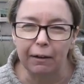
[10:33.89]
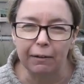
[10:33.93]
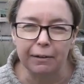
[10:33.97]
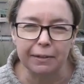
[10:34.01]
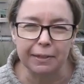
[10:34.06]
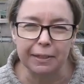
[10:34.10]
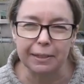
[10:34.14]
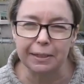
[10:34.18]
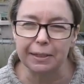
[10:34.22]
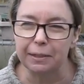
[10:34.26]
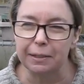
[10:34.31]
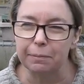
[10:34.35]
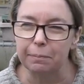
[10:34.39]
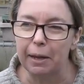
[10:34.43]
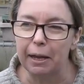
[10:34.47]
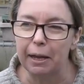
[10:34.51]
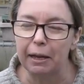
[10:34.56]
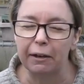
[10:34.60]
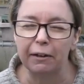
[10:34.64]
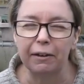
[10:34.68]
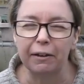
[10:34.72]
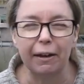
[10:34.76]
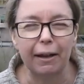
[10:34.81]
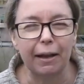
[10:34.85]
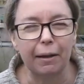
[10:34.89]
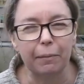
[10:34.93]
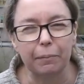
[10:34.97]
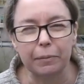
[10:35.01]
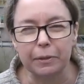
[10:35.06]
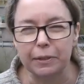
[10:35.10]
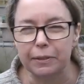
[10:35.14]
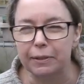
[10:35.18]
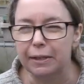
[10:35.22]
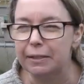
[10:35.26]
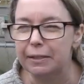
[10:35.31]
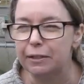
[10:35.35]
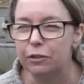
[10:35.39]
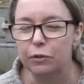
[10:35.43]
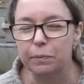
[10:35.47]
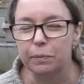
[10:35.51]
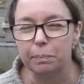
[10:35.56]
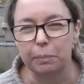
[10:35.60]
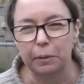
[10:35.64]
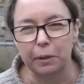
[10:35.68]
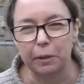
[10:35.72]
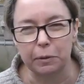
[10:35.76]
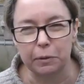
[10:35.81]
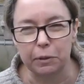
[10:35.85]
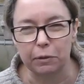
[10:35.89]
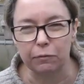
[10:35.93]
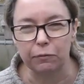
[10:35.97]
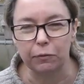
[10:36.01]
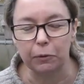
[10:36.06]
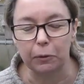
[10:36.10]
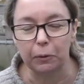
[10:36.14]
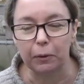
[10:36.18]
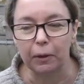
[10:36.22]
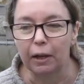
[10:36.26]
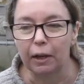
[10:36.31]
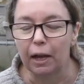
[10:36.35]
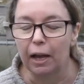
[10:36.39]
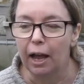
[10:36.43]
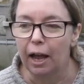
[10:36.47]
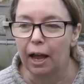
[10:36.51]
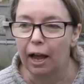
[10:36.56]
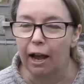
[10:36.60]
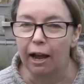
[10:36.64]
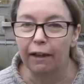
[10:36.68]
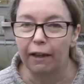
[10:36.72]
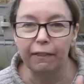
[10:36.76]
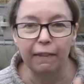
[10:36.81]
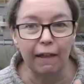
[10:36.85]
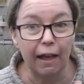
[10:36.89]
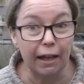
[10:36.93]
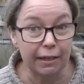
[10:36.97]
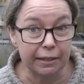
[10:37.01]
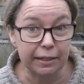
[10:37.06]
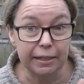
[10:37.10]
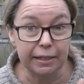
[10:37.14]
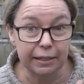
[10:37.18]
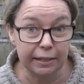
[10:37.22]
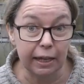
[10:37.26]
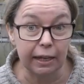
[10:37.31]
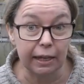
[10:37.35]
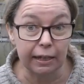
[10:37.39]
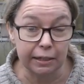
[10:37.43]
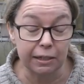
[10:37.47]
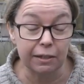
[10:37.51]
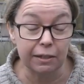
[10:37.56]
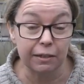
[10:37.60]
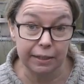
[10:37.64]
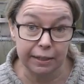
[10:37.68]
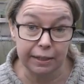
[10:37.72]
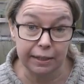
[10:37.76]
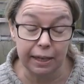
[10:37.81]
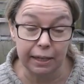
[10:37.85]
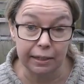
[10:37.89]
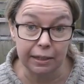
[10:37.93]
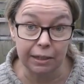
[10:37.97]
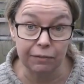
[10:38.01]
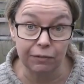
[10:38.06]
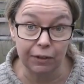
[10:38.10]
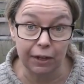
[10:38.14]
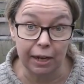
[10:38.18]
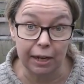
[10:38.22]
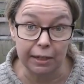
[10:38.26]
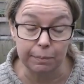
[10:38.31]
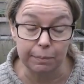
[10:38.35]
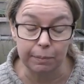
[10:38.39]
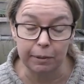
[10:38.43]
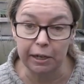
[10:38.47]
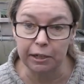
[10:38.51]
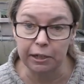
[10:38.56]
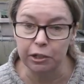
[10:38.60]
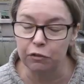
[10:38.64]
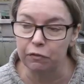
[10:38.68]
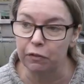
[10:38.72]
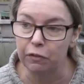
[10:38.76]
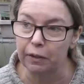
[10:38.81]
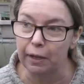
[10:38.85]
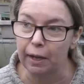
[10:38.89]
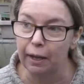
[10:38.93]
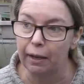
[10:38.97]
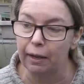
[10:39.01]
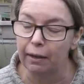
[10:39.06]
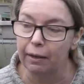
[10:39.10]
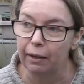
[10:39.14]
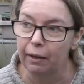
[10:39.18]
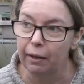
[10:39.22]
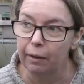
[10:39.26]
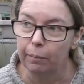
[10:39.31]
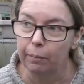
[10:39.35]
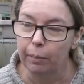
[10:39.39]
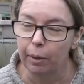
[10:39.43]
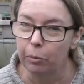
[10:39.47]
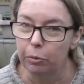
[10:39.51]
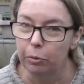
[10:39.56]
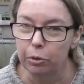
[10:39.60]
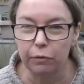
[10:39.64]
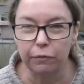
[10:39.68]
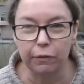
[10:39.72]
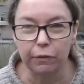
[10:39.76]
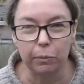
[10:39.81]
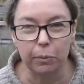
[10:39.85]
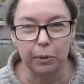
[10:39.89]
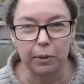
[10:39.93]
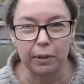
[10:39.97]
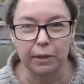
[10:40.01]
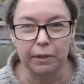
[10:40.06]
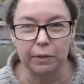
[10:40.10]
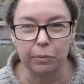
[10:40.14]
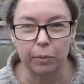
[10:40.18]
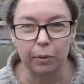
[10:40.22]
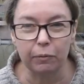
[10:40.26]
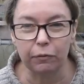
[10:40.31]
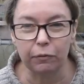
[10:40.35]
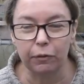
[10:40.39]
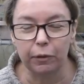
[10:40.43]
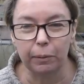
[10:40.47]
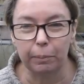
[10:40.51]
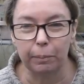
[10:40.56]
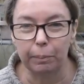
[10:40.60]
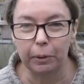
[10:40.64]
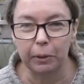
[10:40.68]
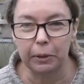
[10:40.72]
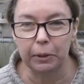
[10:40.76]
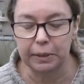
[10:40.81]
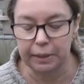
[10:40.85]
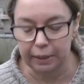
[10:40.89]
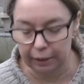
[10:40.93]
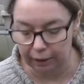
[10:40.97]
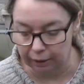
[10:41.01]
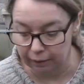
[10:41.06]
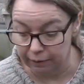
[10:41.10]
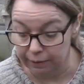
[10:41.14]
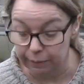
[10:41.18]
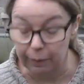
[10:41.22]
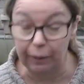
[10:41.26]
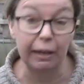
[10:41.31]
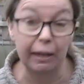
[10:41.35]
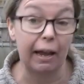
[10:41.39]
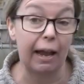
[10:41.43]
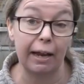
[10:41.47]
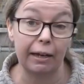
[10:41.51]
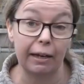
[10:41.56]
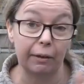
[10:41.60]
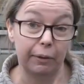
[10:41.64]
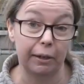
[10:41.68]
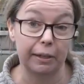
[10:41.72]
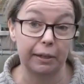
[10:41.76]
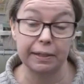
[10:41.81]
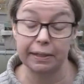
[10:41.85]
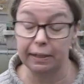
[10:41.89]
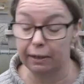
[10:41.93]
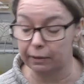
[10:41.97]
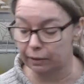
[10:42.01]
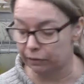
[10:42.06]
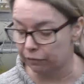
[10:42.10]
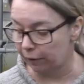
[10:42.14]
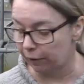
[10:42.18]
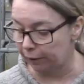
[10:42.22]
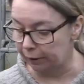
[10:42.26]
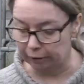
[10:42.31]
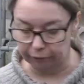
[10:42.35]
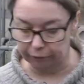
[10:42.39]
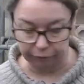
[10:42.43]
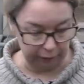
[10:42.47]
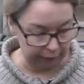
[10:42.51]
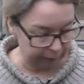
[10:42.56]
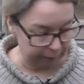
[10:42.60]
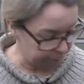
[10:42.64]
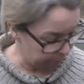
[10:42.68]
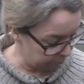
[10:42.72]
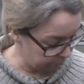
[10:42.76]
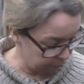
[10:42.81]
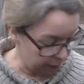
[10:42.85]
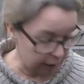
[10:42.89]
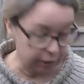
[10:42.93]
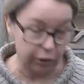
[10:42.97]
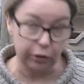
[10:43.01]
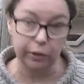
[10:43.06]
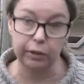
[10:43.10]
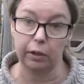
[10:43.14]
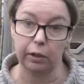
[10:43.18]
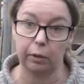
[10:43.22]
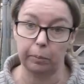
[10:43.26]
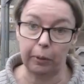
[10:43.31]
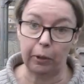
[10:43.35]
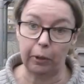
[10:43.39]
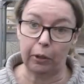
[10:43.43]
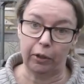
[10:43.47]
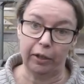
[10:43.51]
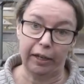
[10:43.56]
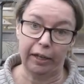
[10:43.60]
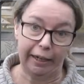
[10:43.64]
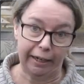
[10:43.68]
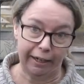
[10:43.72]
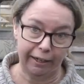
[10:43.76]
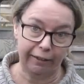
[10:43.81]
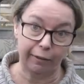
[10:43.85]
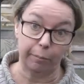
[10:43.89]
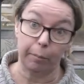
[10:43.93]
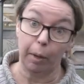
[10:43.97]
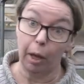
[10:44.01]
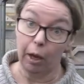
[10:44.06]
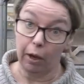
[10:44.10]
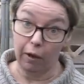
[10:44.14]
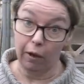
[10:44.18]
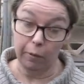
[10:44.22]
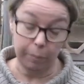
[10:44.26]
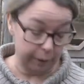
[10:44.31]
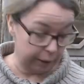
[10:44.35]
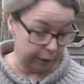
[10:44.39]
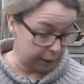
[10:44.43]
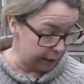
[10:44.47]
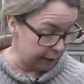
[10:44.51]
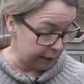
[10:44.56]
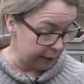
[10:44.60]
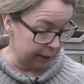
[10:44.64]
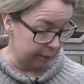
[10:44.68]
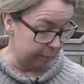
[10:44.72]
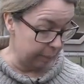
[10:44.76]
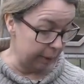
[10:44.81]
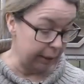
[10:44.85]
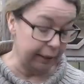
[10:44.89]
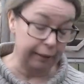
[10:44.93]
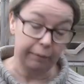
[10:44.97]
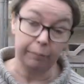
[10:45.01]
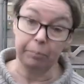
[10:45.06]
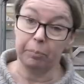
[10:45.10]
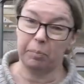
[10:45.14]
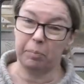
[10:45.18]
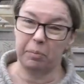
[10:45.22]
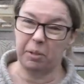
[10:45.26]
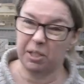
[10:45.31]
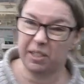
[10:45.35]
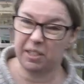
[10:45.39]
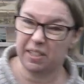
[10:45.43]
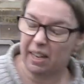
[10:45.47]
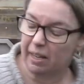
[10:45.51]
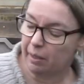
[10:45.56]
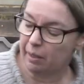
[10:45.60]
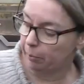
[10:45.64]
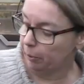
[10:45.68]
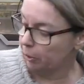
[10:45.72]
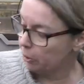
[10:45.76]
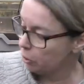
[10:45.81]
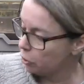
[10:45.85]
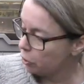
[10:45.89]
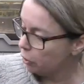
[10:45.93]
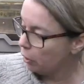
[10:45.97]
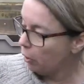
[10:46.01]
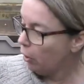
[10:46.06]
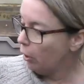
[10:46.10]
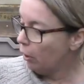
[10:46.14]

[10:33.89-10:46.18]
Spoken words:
Is it smell? It's just beautiful. And that's there's a scientific explanation for that. But I wonder if there is one for birds singing as well. Anyway, it sounds very lovely. I just hope you can hear them. Hope you can hear me. Not saying much.